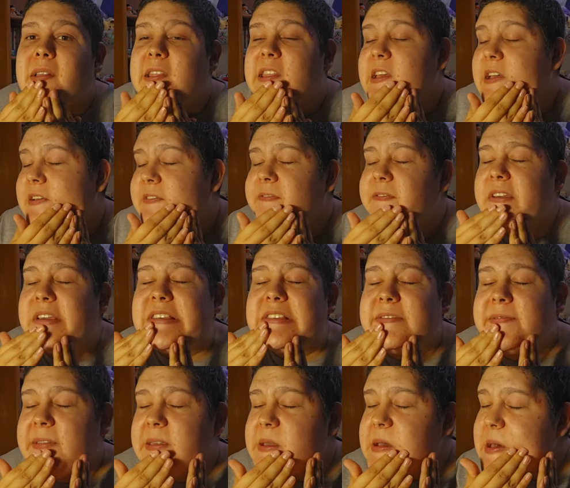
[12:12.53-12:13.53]
the face
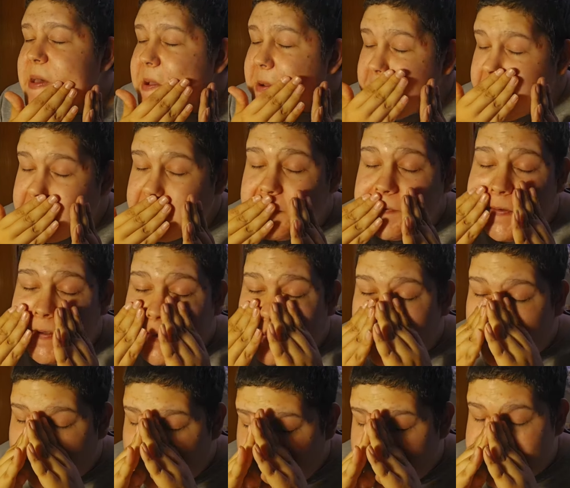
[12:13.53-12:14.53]
feel, how does it feel on
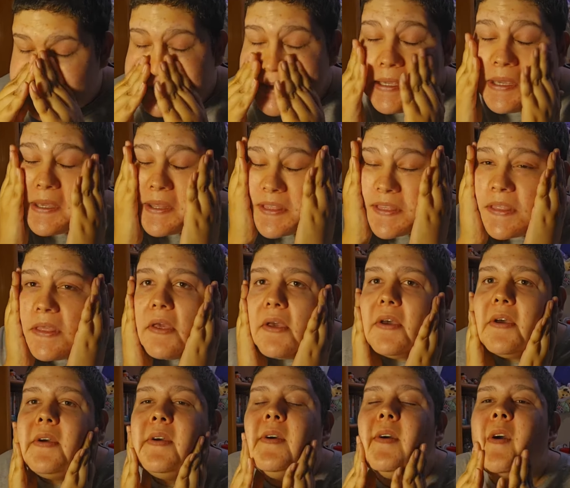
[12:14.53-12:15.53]
my face, and
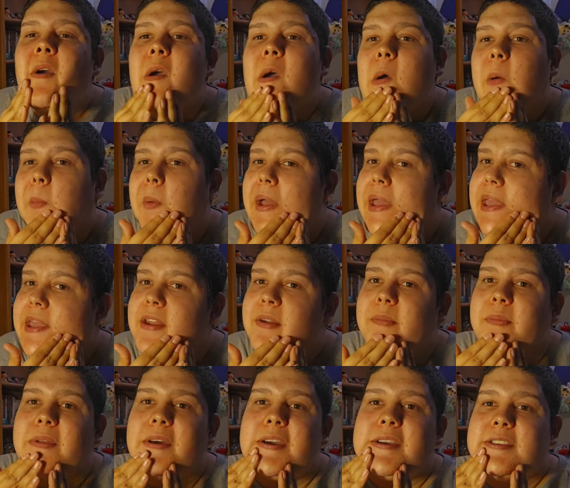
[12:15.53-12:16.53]
the way it
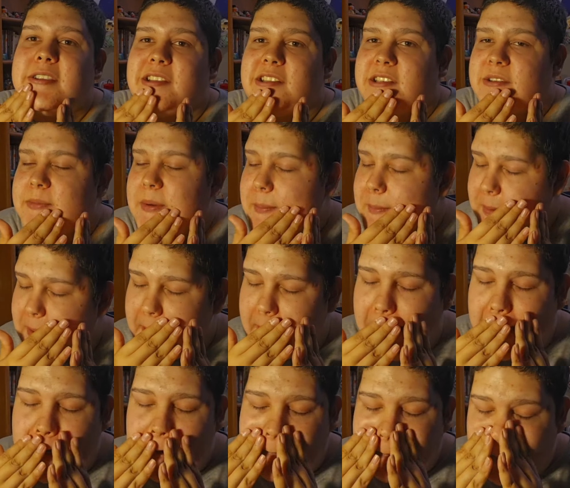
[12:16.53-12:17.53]
applies onto my
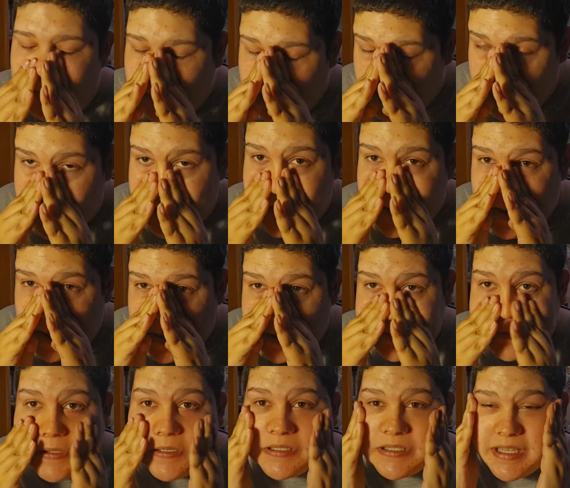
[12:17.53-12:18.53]
makeup.
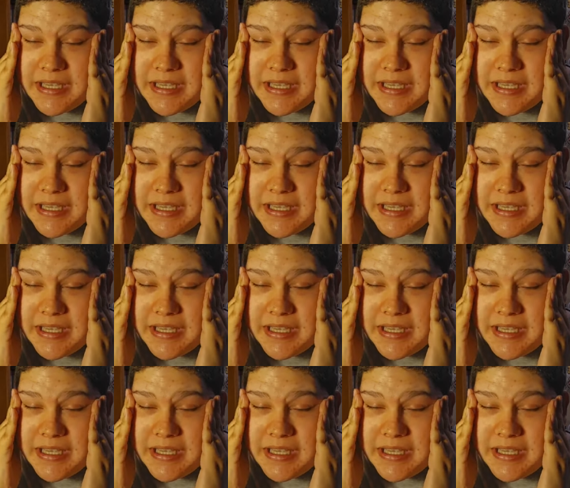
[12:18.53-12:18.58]
The